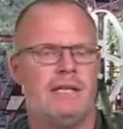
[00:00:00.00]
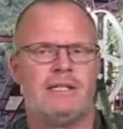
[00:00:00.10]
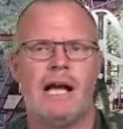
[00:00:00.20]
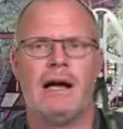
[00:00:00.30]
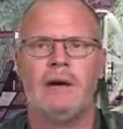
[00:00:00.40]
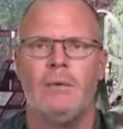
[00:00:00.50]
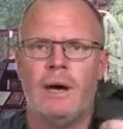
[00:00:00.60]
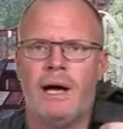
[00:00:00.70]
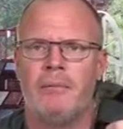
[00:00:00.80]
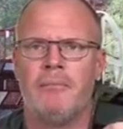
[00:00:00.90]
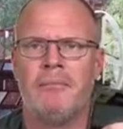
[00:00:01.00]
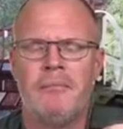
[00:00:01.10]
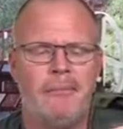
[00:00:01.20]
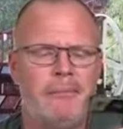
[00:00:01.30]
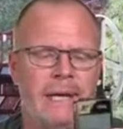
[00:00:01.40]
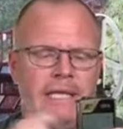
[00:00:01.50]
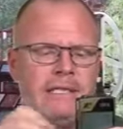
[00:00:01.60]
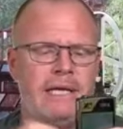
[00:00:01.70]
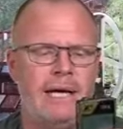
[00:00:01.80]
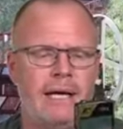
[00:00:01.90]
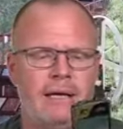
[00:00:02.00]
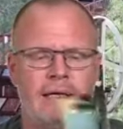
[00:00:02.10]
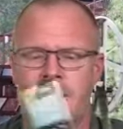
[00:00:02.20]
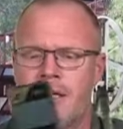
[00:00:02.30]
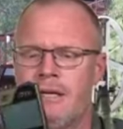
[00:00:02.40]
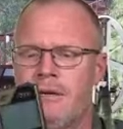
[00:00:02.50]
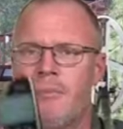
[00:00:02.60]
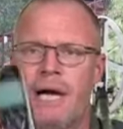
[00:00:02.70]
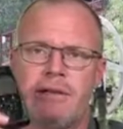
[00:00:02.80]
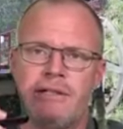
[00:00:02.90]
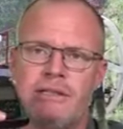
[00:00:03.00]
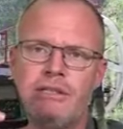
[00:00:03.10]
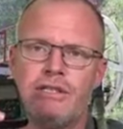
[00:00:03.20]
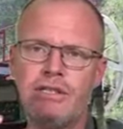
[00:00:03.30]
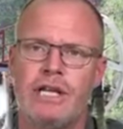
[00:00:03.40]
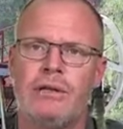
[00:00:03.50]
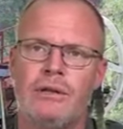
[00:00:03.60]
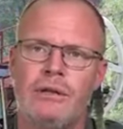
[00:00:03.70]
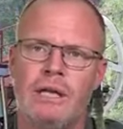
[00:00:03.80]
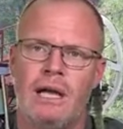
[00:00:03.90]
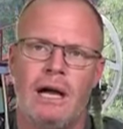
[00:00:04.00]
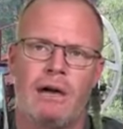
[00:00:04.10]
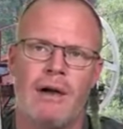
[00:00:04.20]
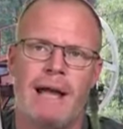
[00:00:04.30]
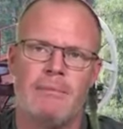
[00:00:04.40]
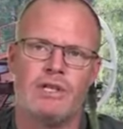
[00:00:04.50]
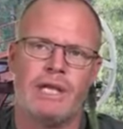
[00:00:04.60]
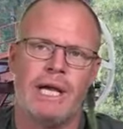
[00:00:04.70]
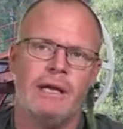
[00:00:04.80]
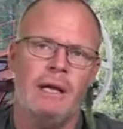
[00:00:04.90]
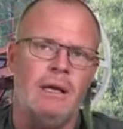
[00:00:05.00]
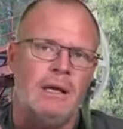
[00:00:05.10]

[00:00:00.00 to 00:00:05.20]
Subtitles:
So, but still a great machine.